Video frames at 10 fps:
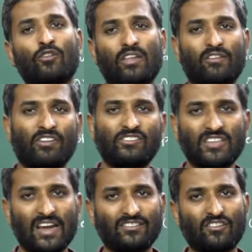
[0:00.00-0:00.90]
service
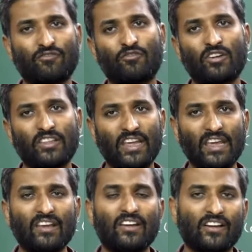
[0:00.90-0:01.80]
charges for
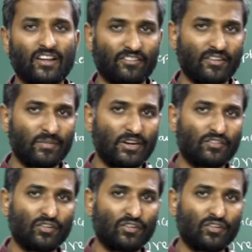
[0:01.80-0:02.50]
the customers.